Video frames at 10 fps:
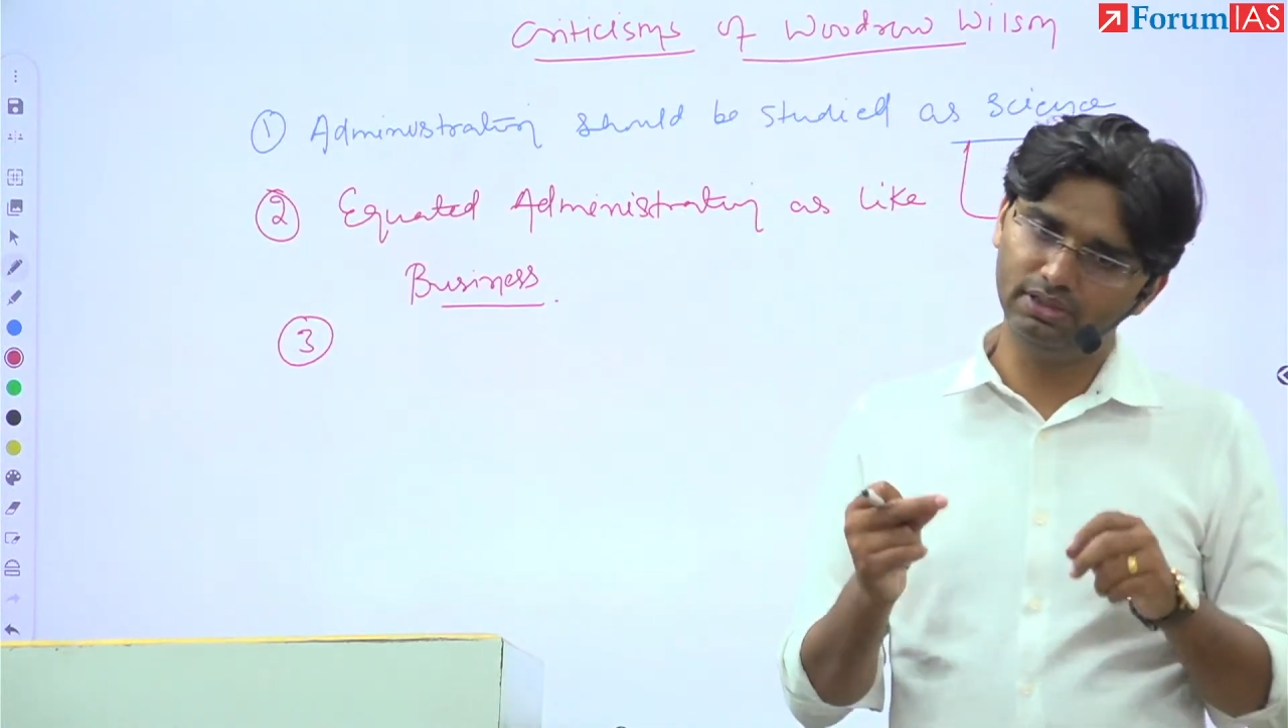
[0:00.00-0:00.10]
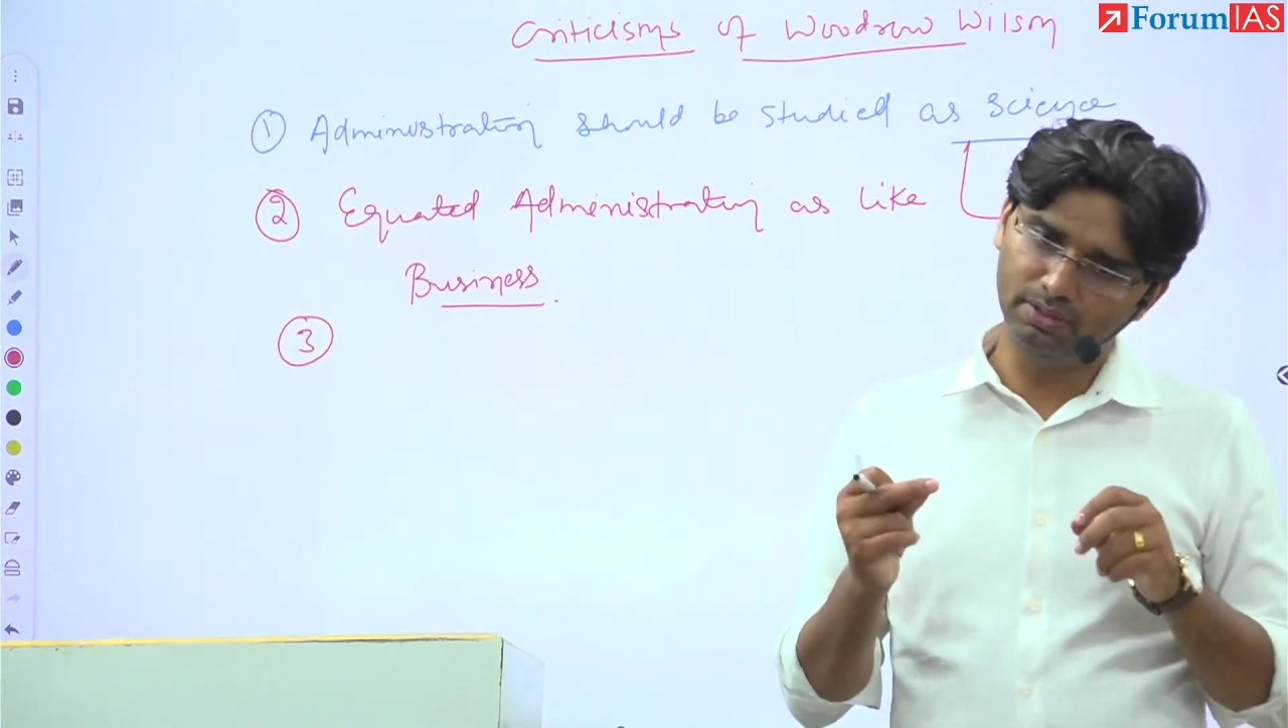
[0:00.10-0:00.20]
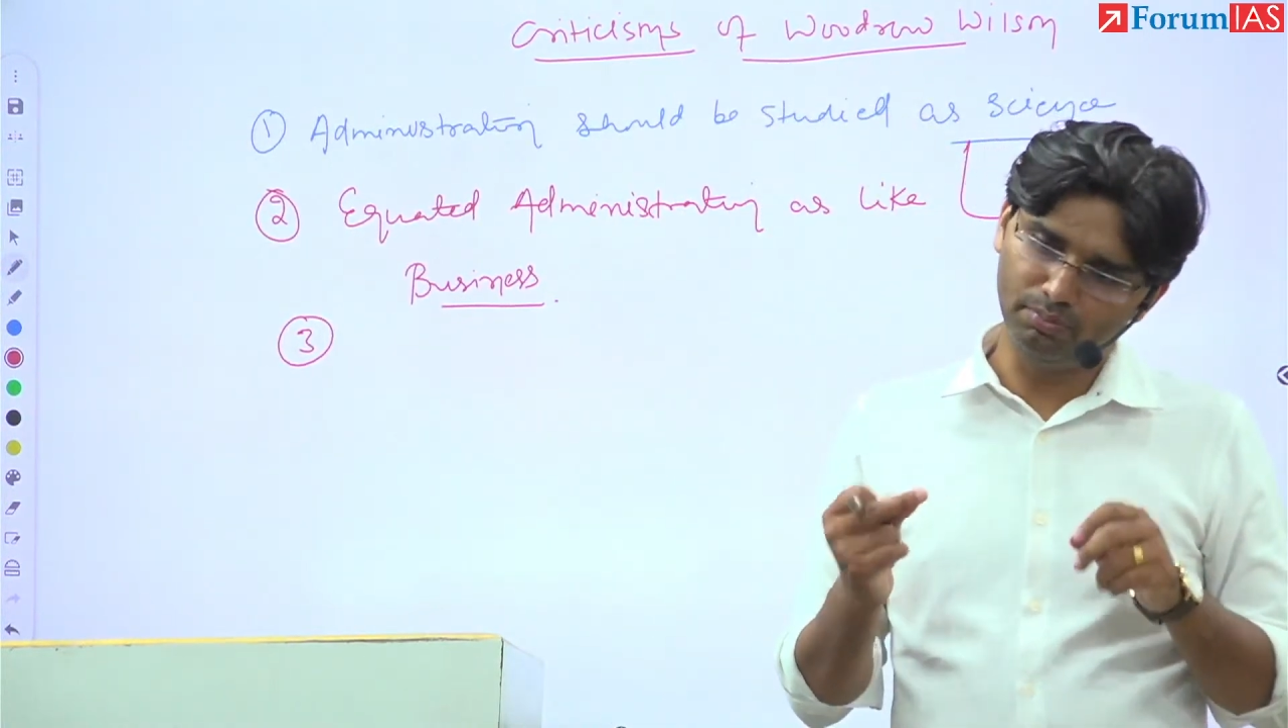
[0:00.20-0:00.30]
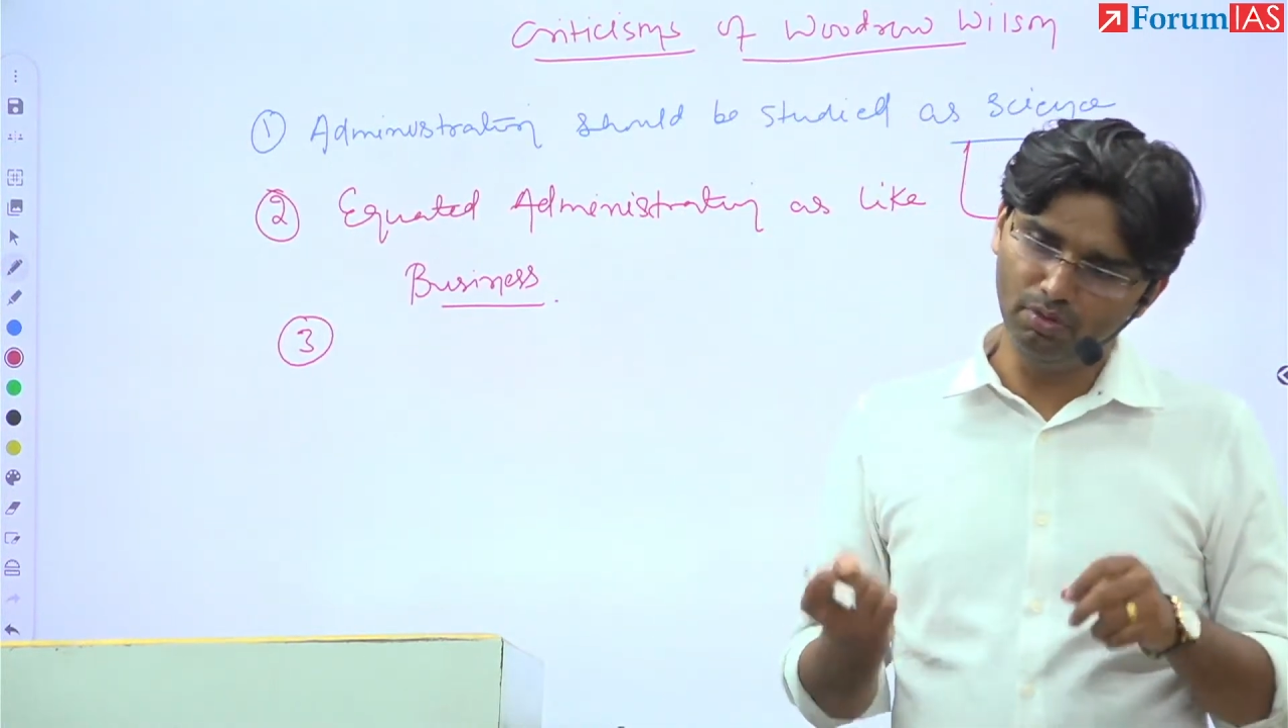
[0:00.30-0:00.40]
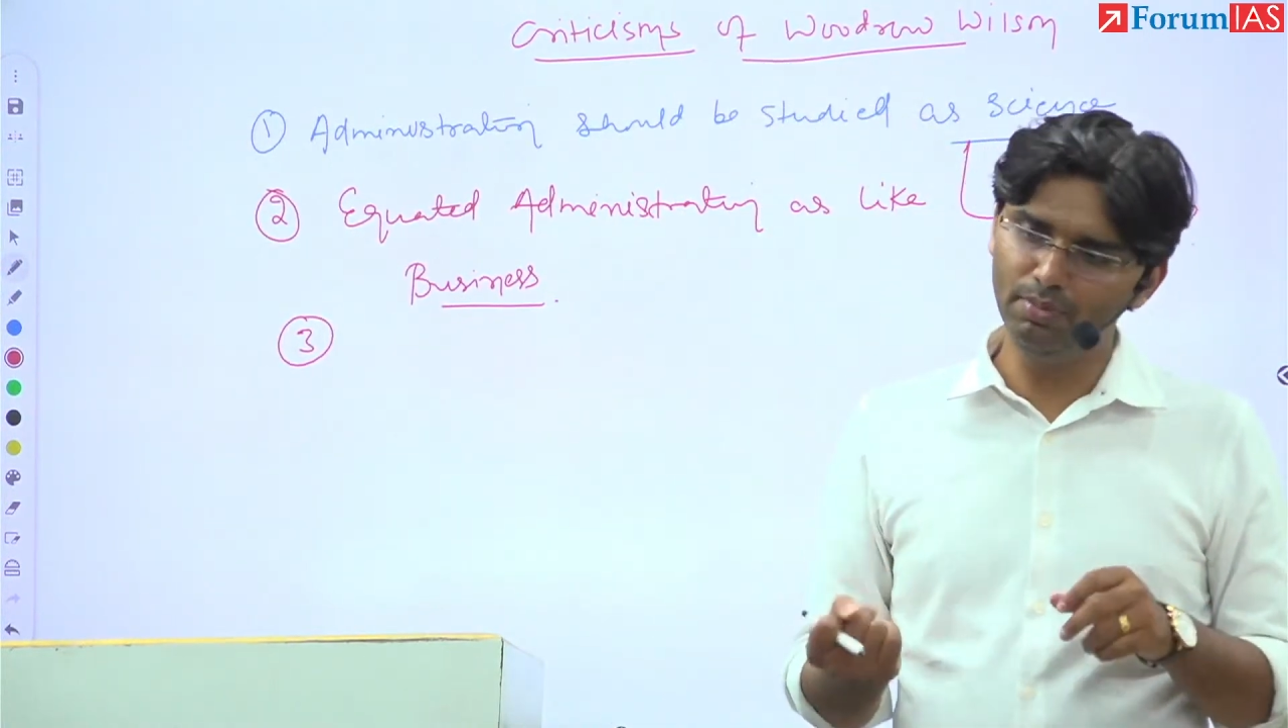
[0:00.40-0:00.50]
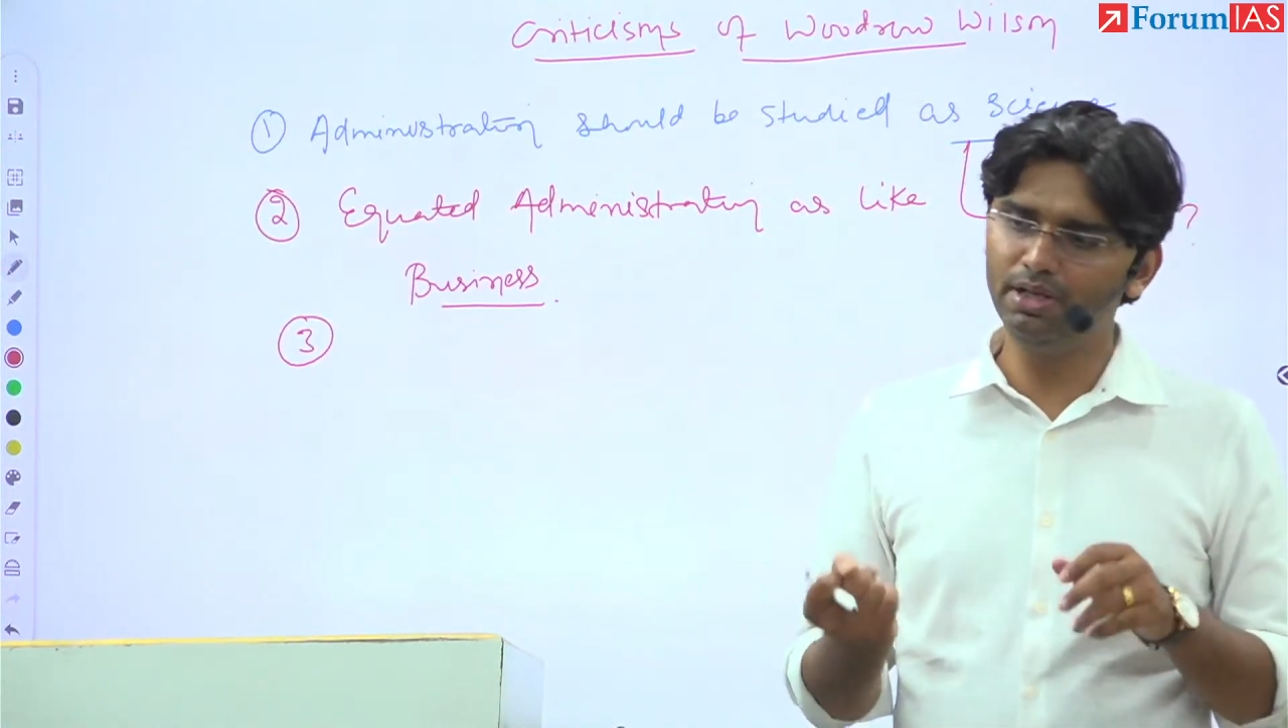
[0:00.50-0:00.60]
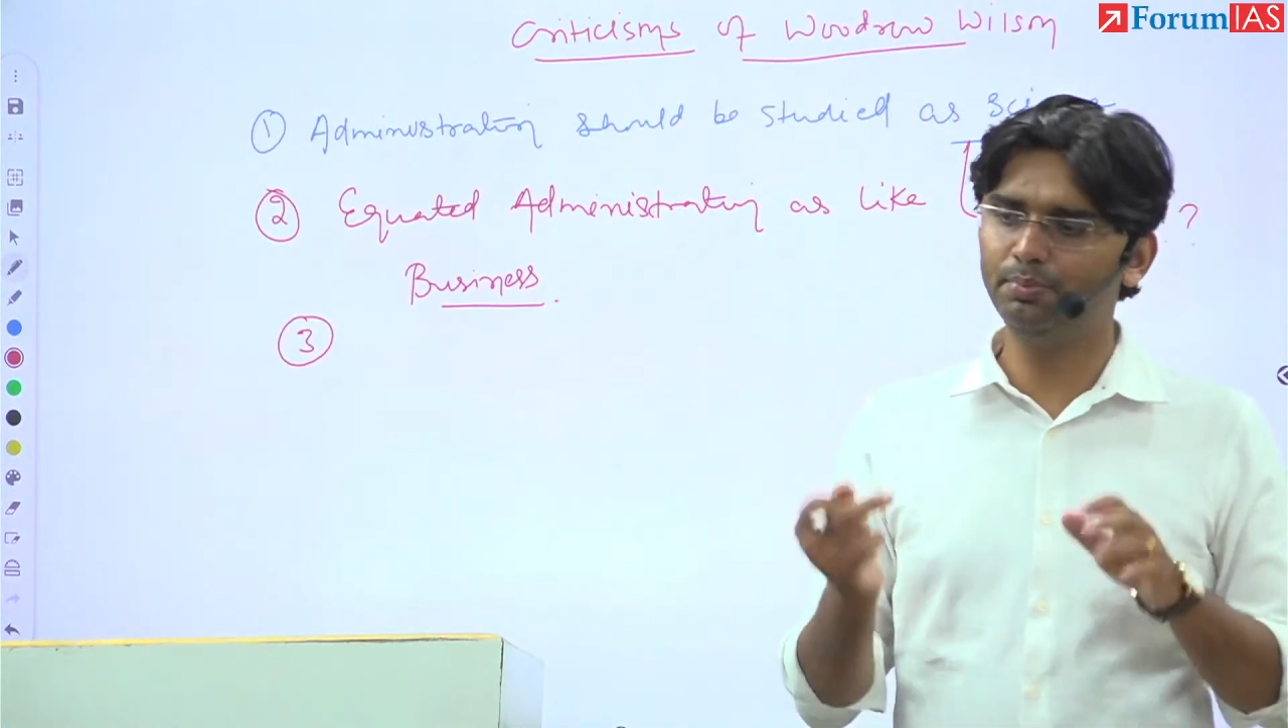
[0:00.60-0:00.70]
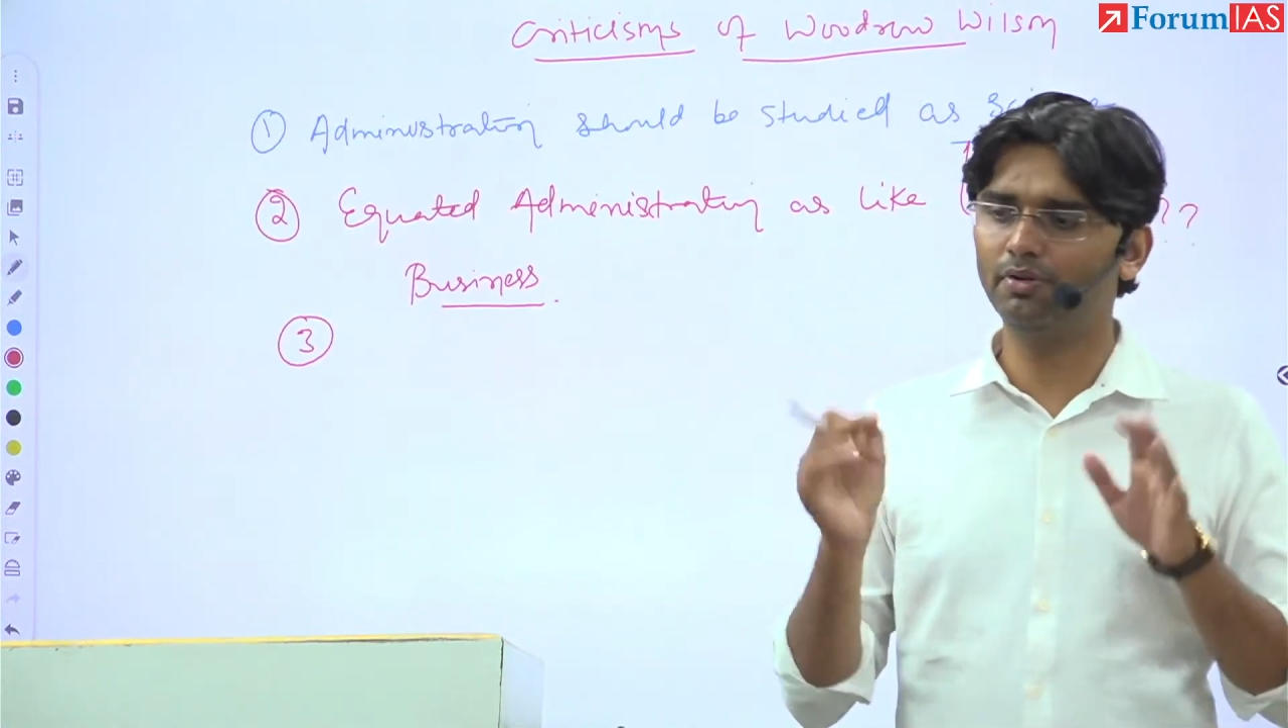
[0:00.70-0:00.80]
the moment